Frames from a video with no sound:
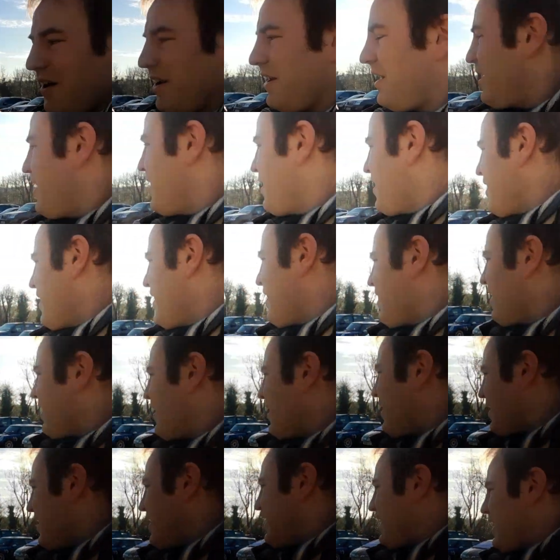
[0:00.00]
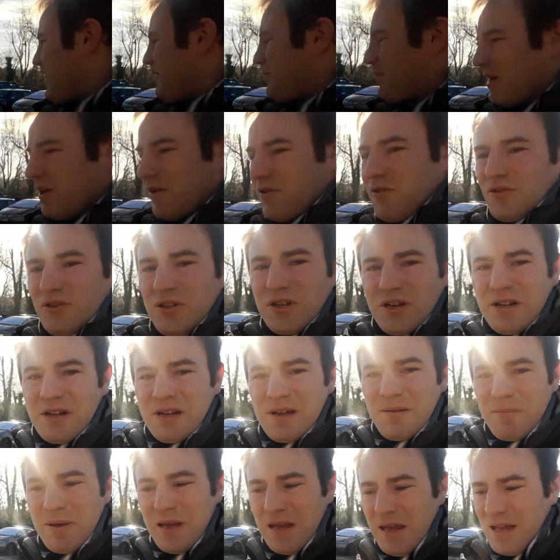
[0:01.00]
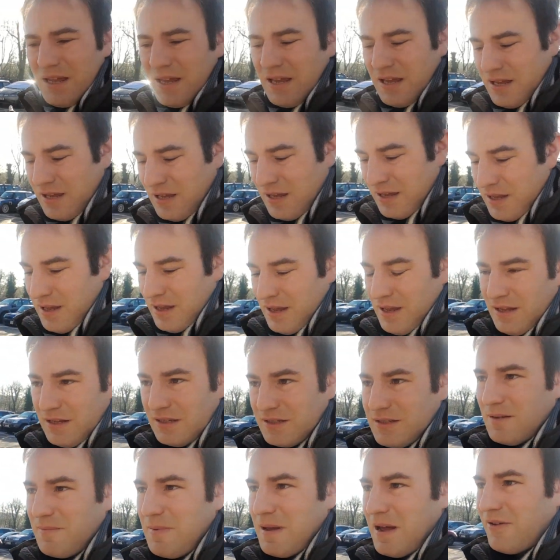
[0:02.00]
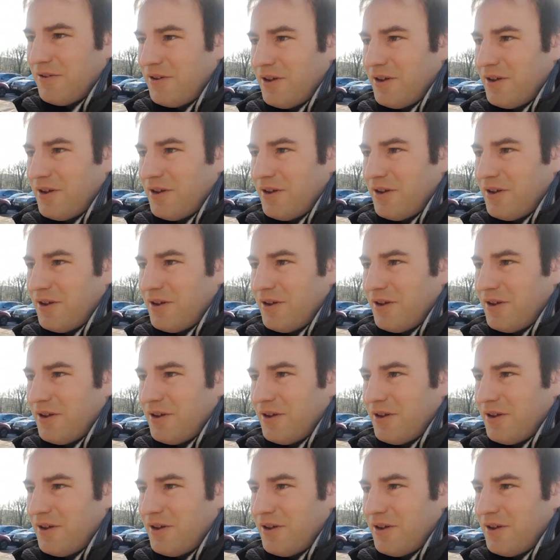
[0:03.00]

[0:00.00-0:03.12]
And there'd have been a goods yard up here till about